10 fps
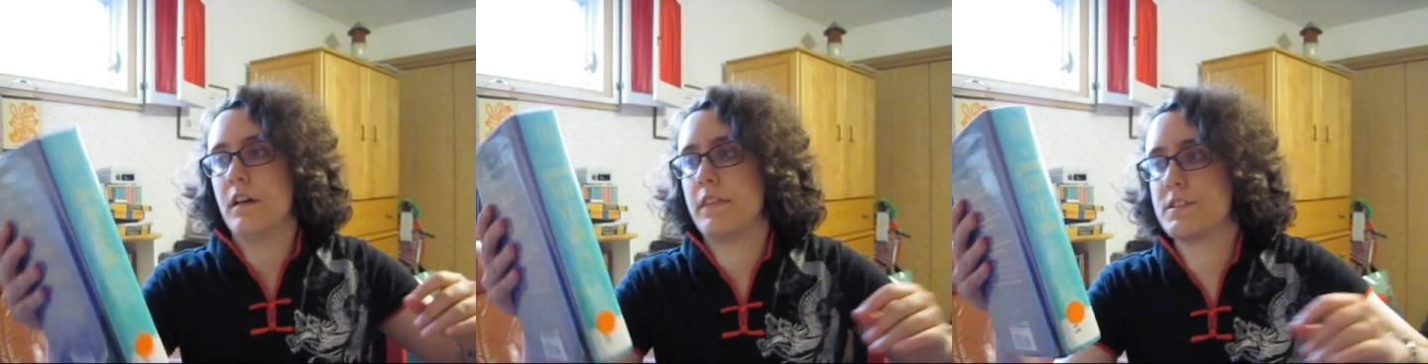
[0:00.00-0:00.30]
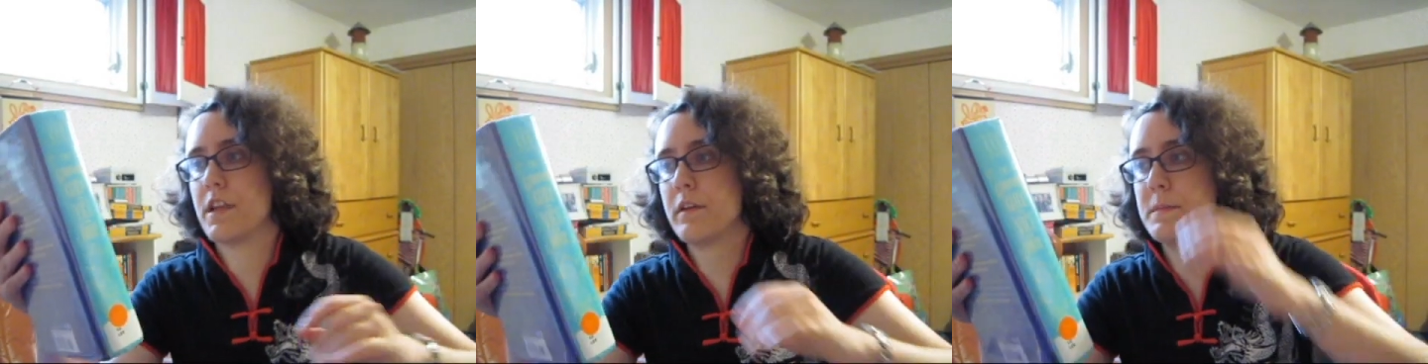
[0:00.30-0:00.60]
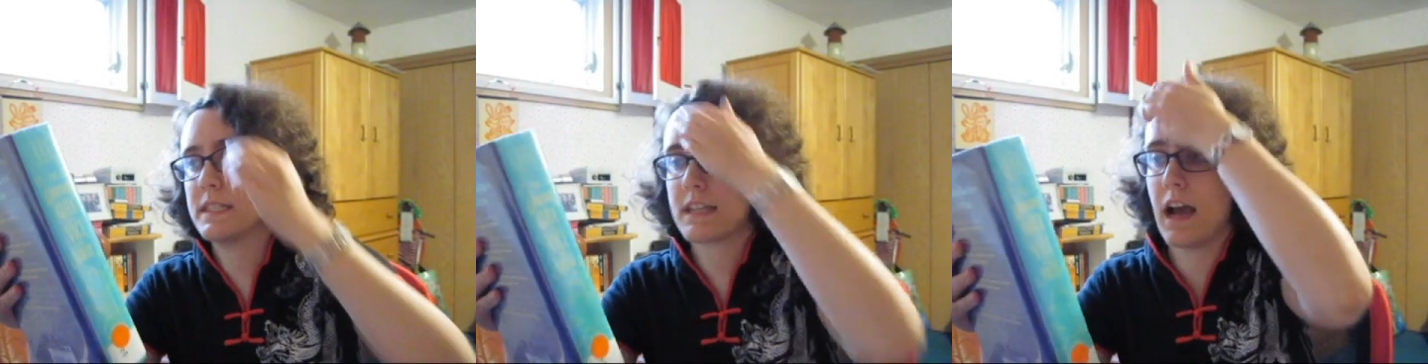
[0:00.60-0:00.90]
The
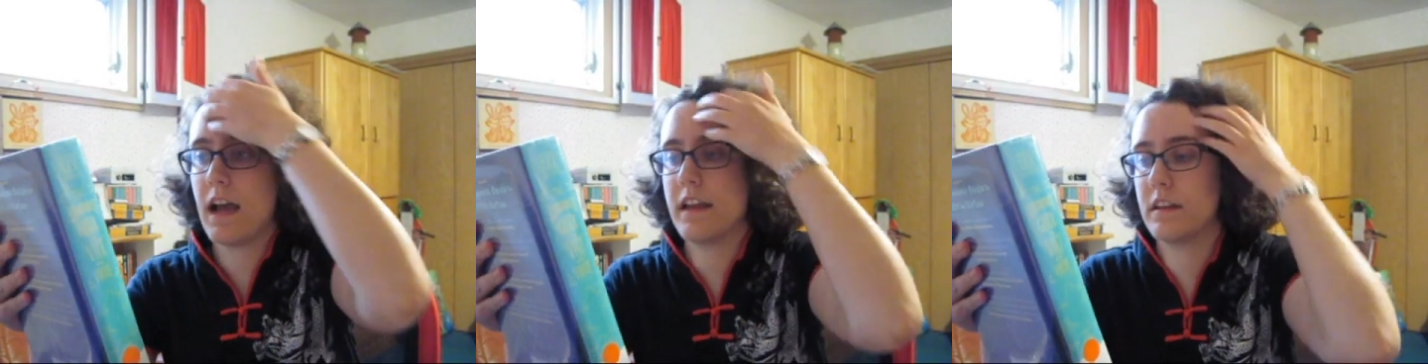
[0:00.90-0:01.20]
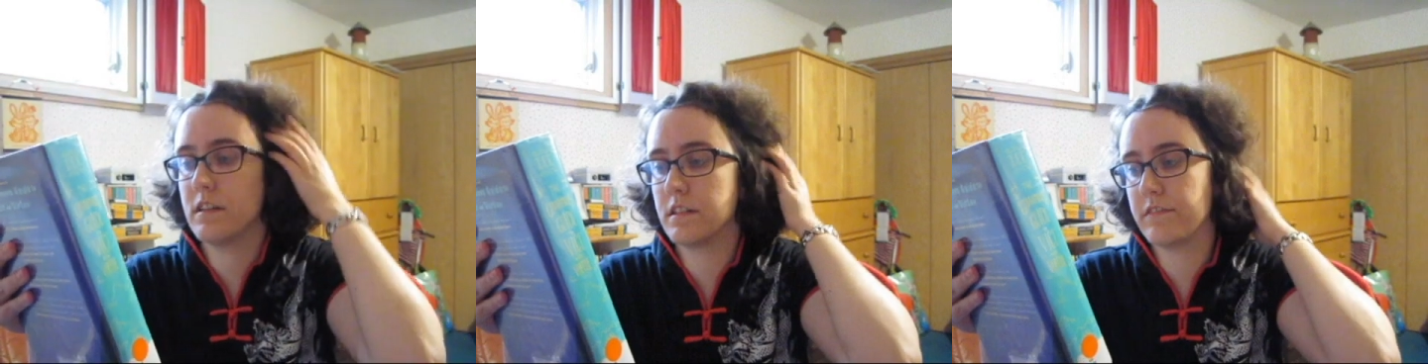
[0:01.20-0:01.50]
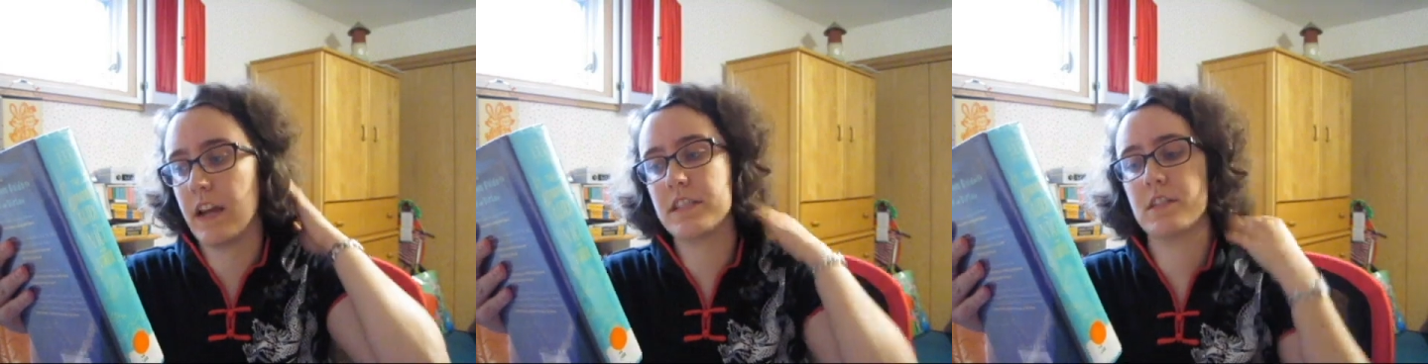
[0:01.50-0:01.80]
Gentleman's Guide to
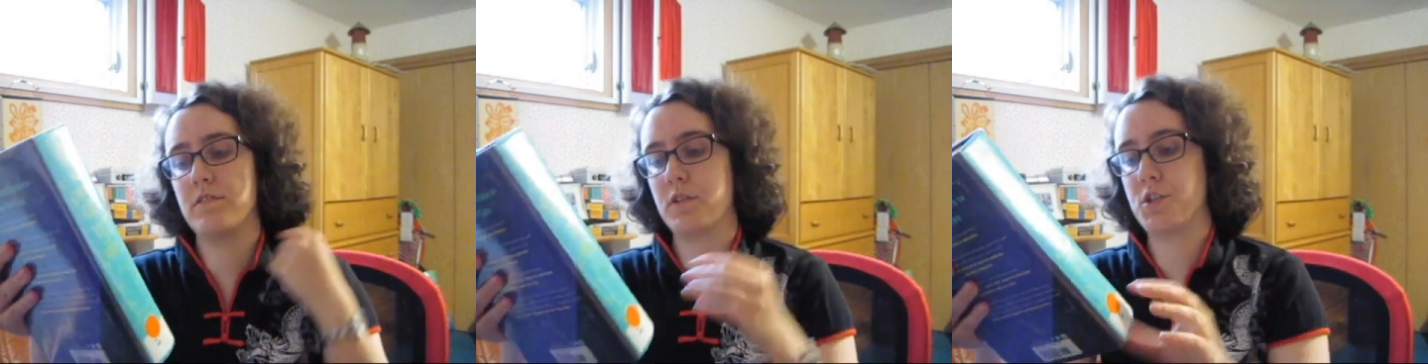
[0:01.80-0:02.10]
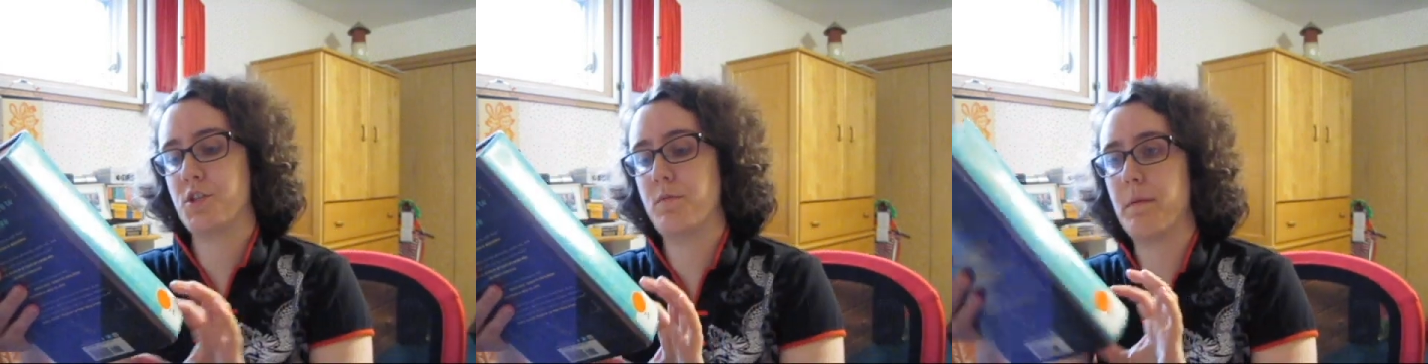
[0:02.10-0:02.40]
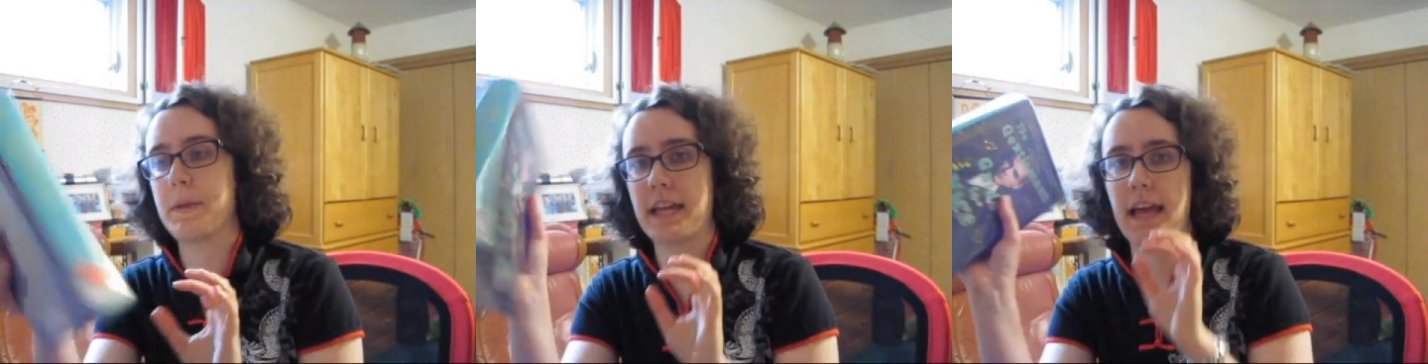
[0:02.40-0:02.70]
Vice and Virtue by
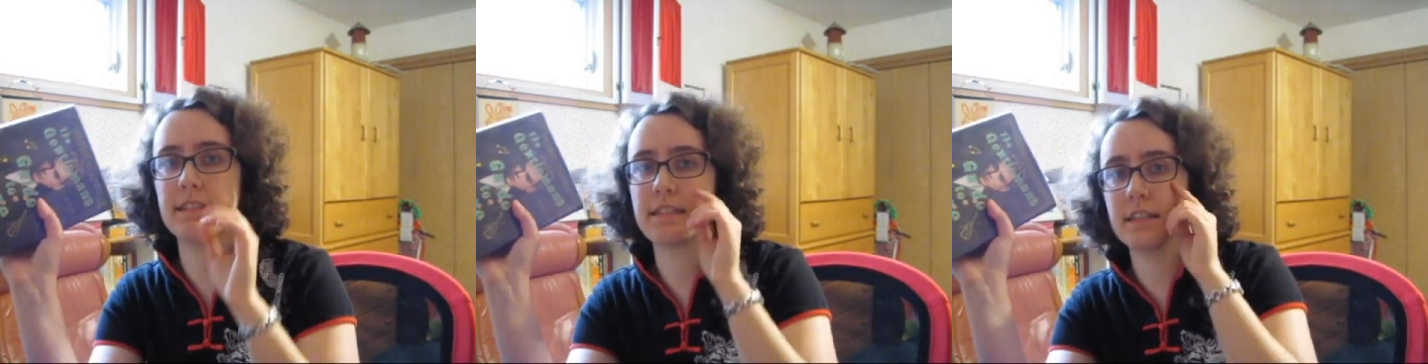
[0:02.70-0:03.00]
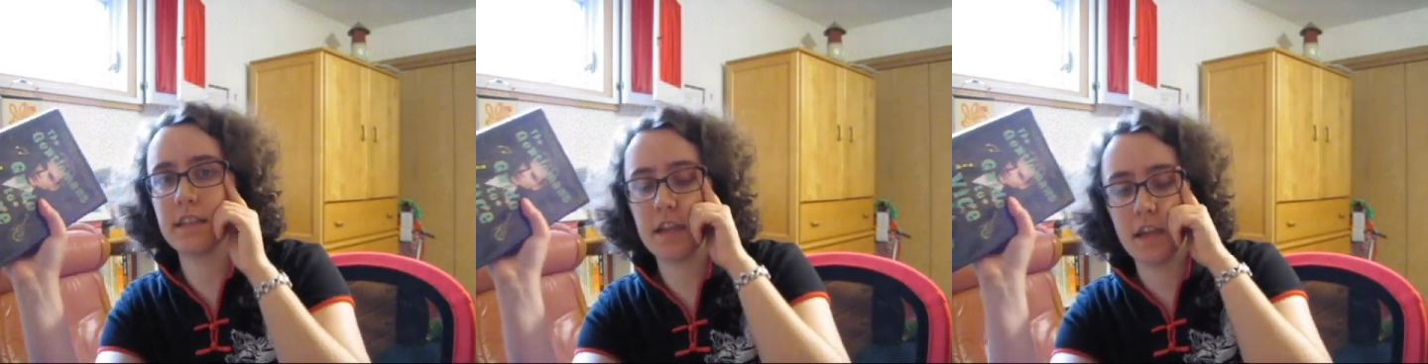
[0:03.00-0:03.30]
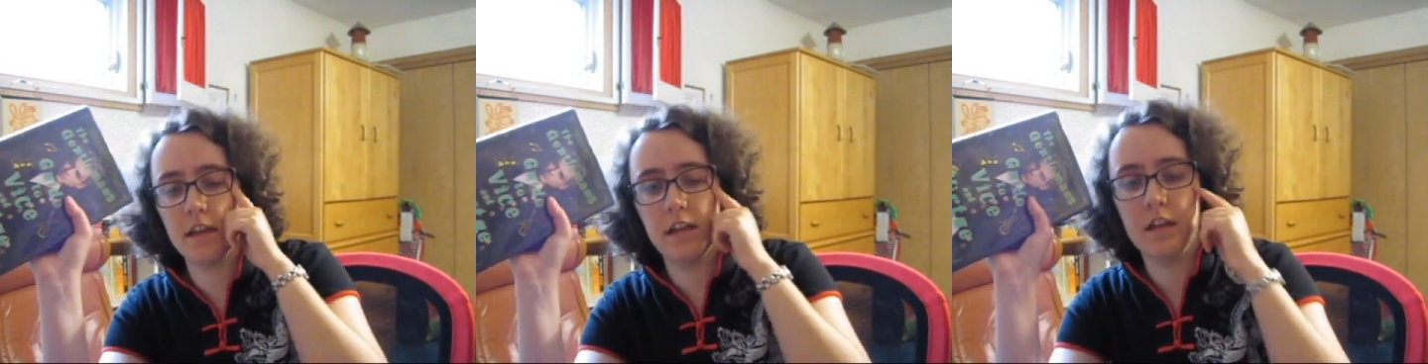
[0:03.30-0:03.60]
Mackenzie Lee.
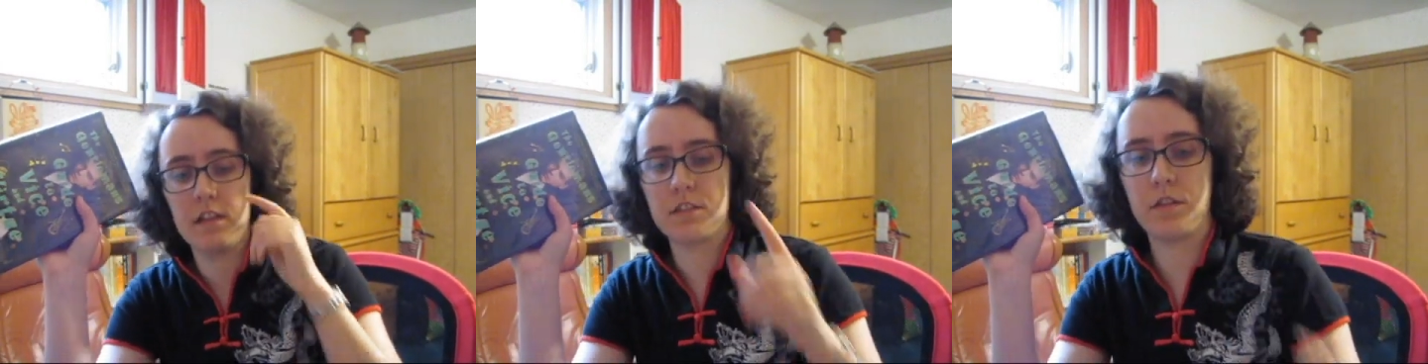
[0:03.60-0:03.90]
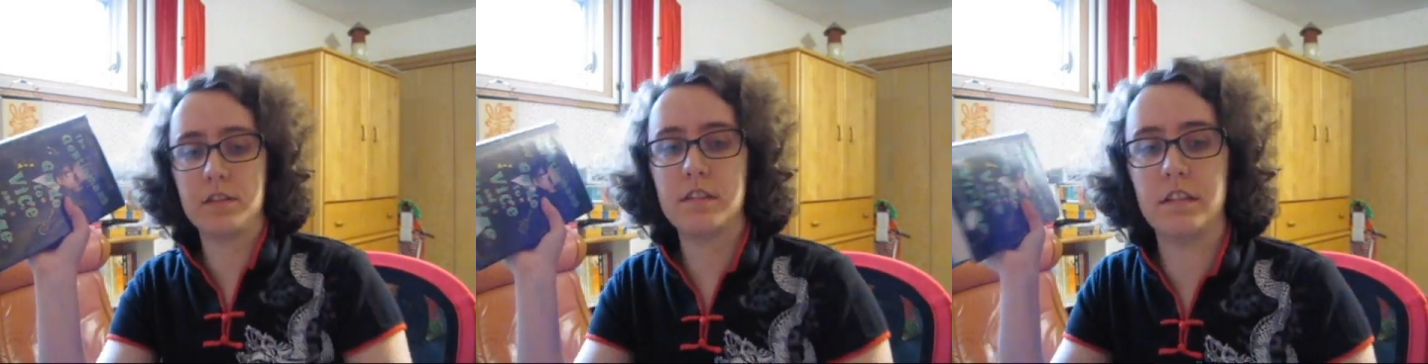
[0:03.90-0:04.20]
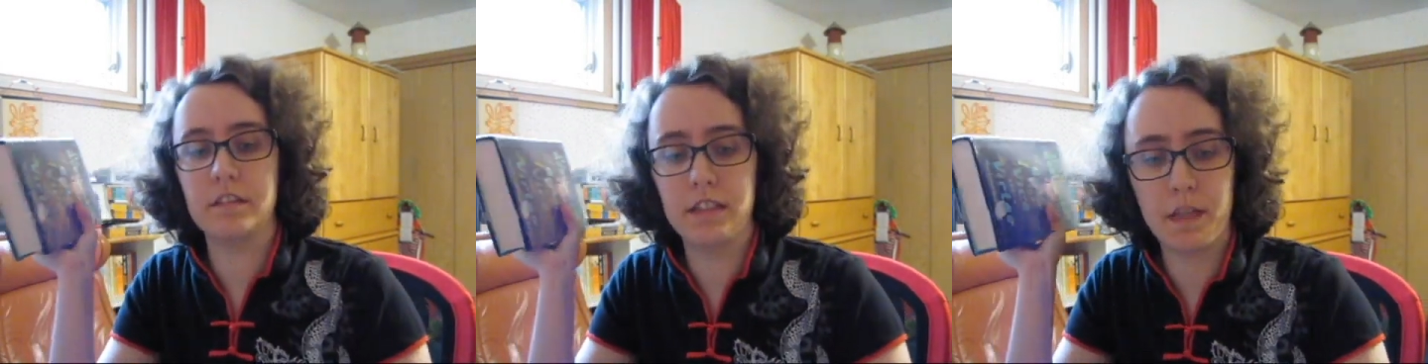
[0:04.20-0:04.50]
So this is a
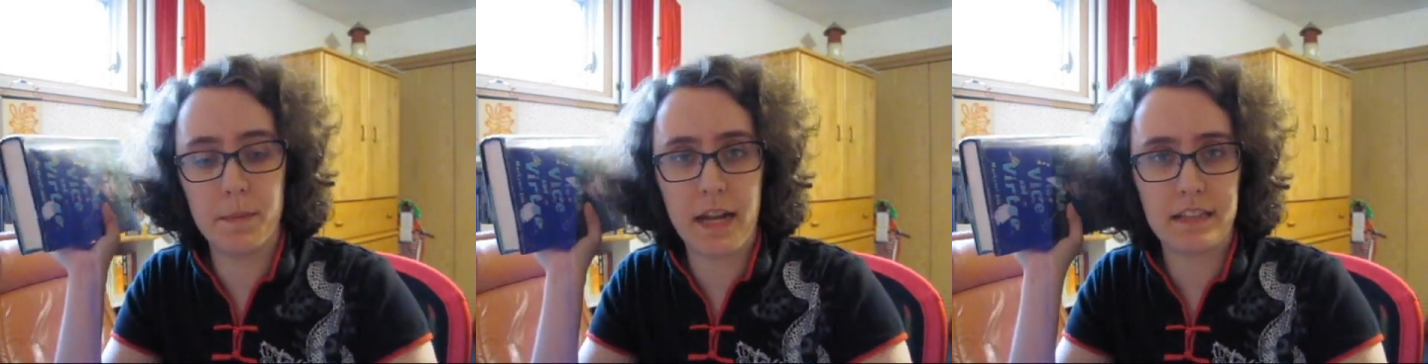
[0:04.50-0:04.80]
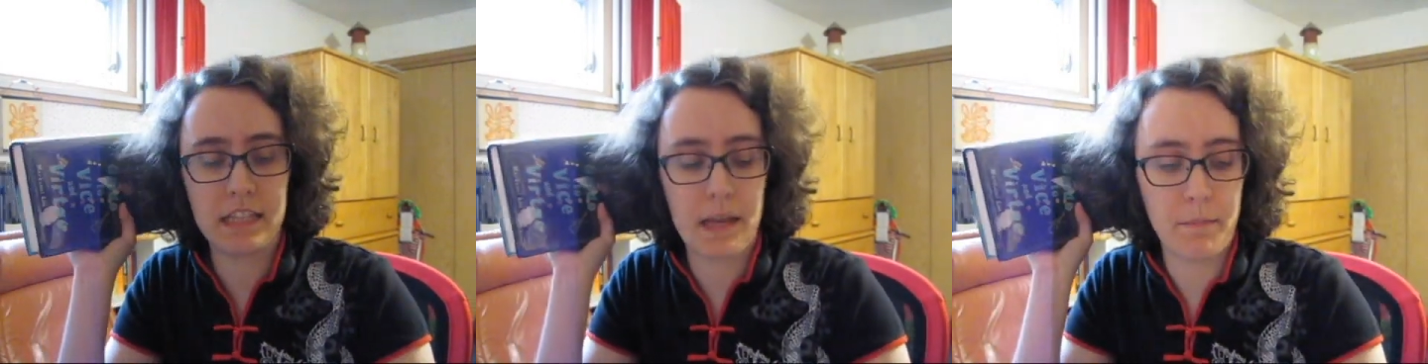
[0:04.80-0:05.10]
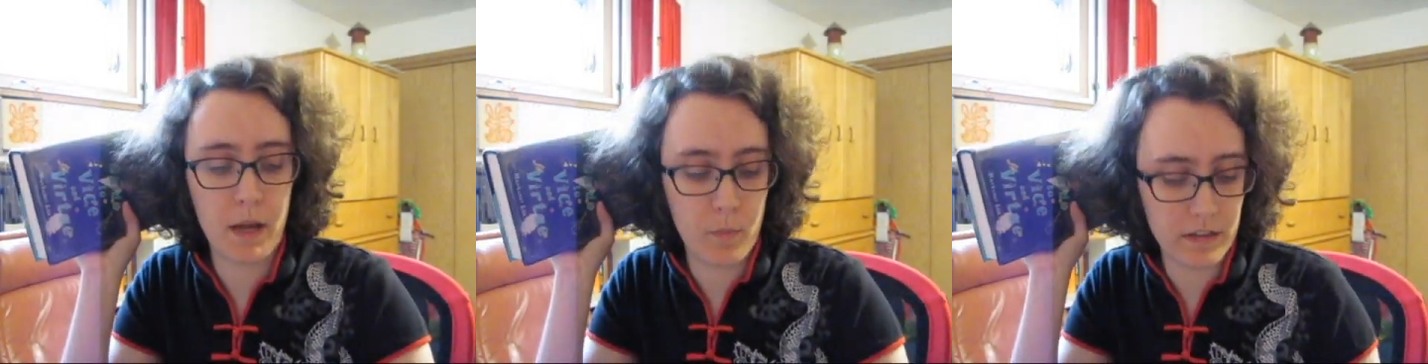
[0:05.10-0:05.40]
little bit outside
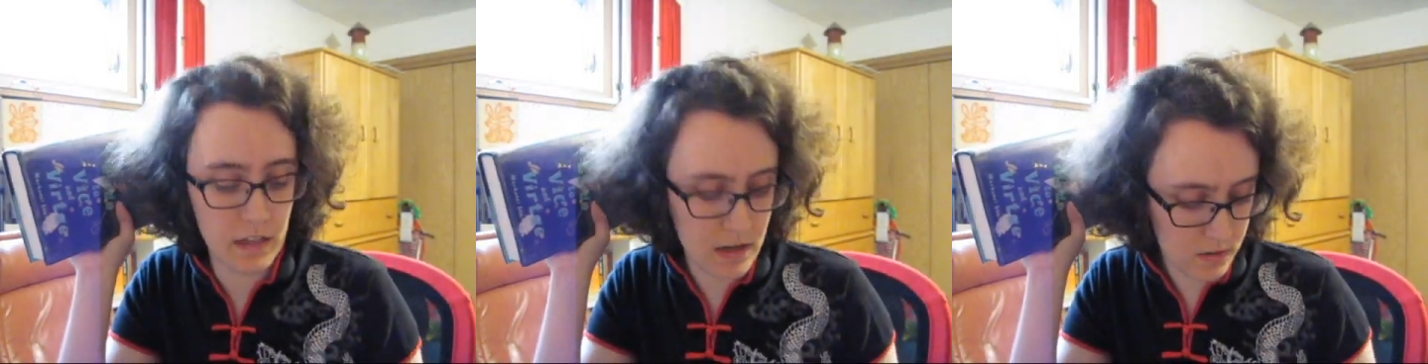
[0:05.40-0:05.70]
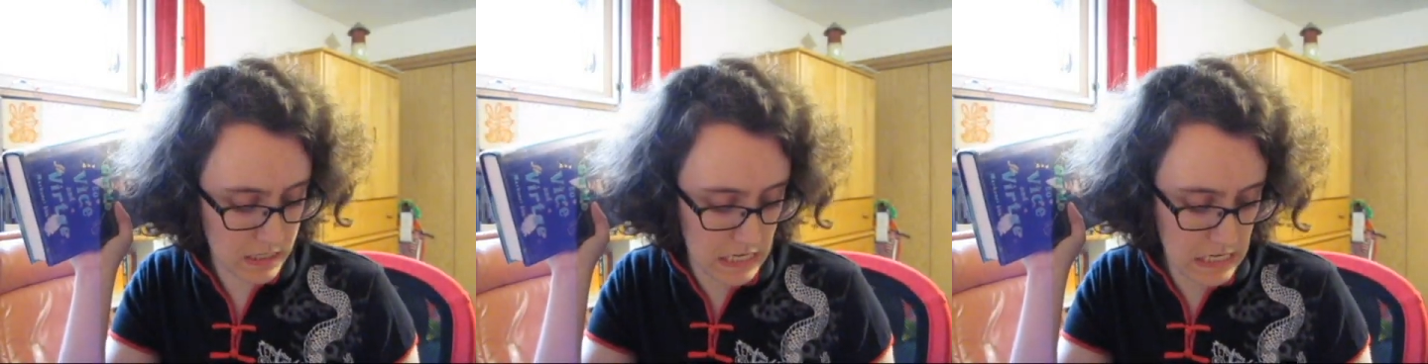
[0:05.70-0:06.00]
my wheelhouse,